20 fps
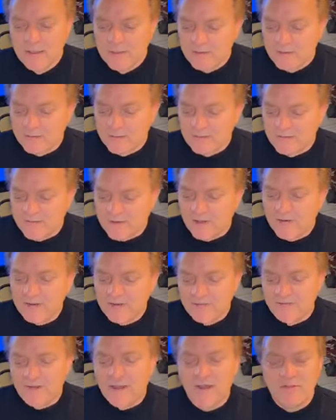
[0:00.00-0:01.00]
The
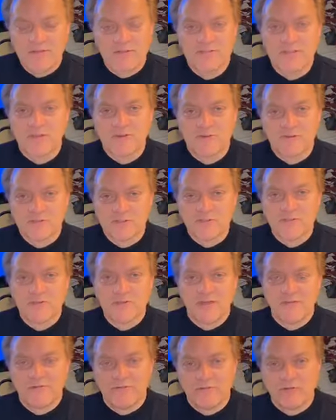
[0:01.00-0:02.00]
Founding Fathers
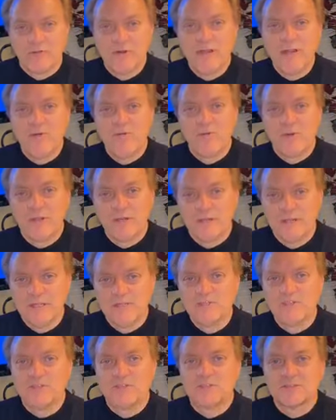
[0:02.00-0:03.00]
understood that free,
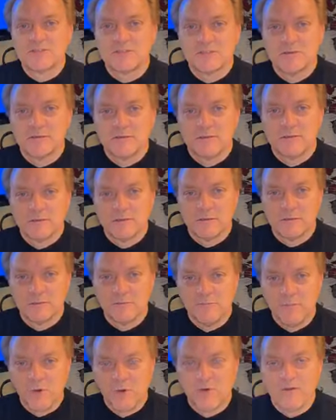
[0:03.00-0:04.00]
religious,
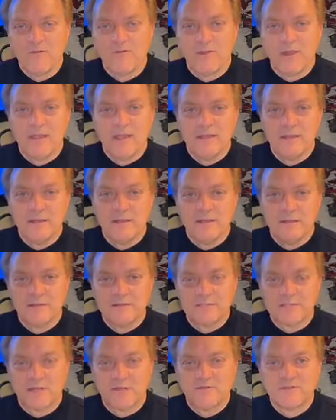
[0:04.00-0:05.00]
motivated,
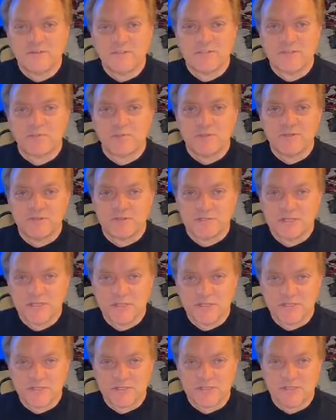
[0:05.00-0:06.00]
self-disciplined
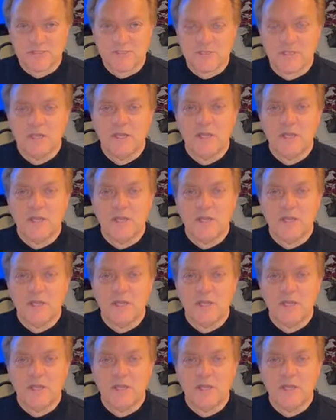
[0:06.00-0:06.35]
citizens,